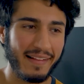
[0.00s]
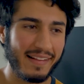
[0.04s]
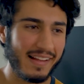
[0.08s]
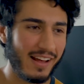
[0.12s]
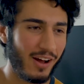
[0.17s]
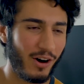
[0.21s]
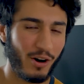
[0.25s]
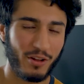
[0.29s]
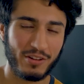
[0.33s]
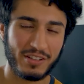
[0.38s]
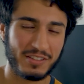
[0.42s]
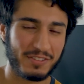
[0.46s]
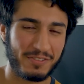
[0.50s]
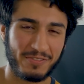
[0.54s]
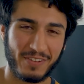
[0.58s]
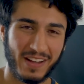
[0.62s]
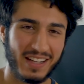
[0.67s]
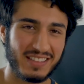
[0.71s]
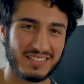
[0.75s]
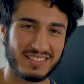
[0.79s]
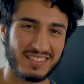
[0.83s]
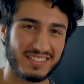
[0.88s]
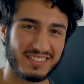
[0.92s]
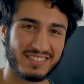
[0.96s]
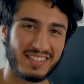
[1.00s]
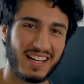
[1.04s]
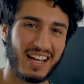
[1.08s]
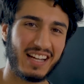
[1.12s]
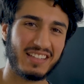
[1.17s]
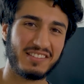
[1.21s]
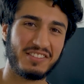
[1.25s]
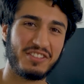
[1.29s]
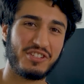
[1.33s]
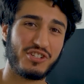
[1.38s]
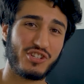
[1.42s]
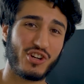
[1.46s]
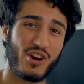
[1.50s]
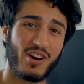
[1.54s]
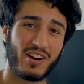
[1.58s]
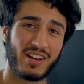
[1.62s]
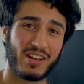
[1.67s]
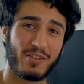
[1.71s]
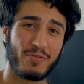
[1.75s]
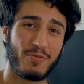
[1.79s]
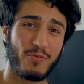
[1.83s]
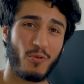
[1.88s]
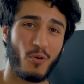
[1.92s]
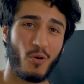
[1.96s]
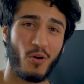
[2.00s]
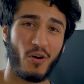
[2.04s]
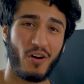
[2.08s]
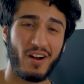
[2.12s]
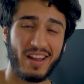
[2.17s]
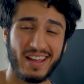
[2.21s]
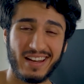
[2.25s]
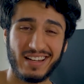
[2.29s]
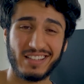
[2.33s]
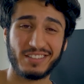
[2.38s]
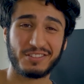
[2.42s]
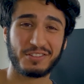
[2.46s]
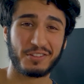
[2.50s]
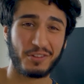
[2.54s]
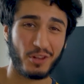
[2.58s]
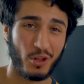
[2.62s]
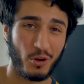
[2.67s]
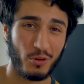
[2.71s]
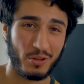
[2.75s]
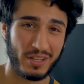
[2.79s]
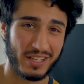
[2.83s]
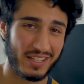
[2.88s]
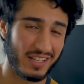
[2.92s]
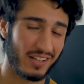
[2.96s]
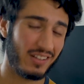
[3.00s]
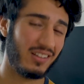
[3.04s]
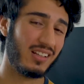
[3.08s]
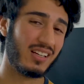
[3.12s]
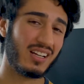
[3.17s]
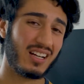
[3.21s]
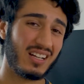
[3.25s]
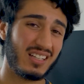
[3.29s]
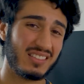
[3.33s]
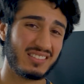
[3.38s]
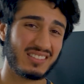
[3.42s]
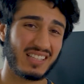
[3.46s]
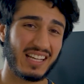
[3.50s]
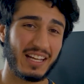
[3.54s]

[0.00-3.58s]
All this fancy sciencey jargon for it is slowly killing us,